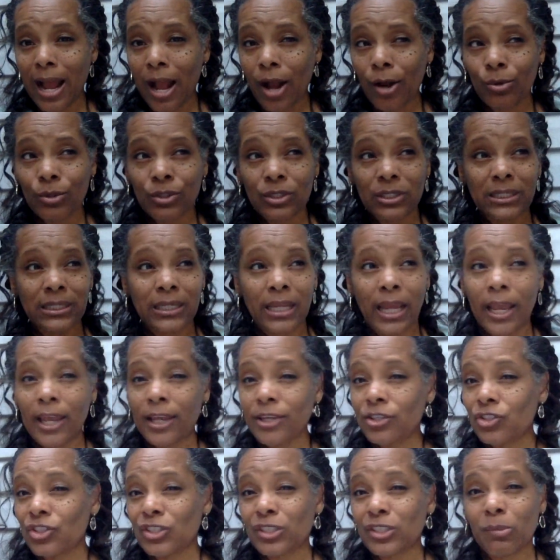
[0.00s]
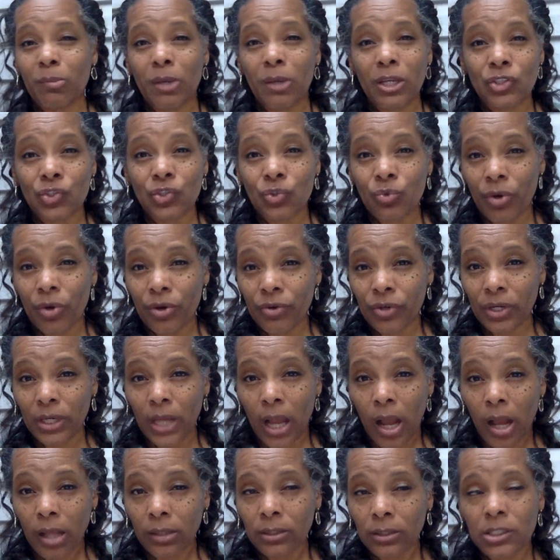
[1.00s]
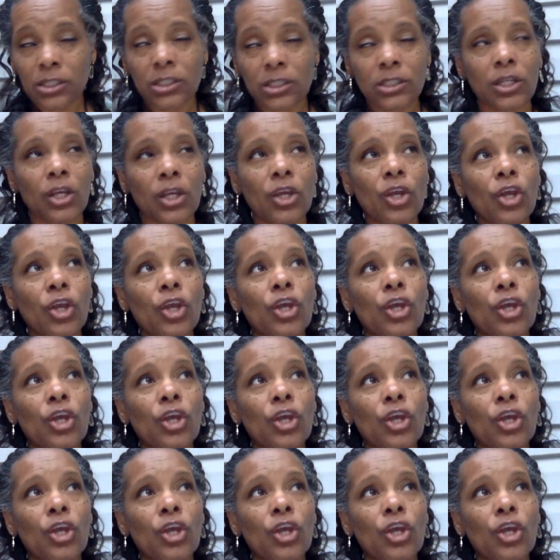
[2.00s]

hours a day just to make $200,